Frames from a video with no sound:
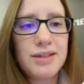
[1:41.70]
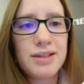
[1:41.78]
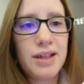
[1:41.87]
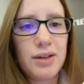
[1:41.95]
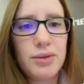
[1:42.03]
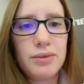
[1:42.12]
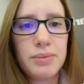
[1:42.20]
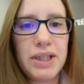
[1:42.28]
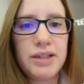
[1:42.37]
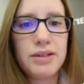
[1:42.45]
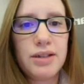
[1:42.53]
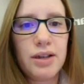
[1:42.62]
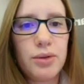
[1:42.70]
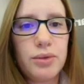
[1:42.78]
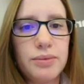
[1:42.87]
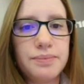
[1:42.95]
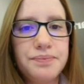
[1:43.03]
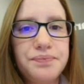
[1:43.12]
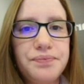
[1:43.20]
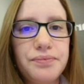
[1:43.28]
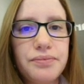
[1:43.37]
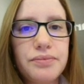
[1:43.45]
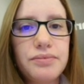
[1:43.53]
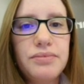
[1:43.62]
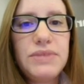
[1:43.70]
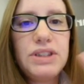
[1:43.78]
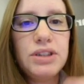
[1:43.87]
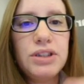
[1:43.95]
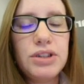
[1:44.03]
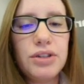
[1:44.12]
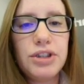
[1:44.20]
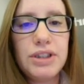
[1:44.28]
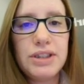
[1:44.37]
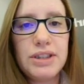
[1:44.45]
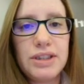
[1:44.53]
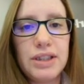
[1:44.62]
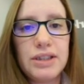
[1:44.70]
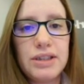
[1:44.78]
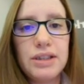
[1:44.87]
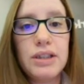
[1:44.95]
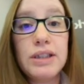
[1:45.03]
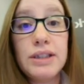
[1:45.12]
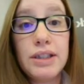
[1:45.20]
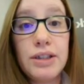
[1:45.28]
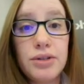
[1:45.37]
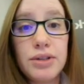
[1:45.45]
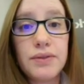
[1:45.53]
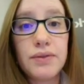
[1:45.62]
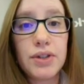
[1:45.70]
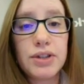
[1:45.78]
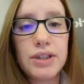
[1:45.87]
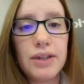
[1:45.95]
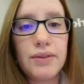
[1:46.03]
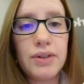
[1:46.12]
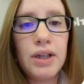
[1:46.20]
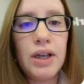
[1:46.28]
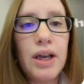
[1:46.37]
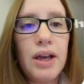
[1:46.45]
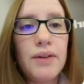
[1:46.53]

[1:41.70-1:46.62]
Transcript: It's not cool, man. It's not cool. So Jesus continues in verse 11,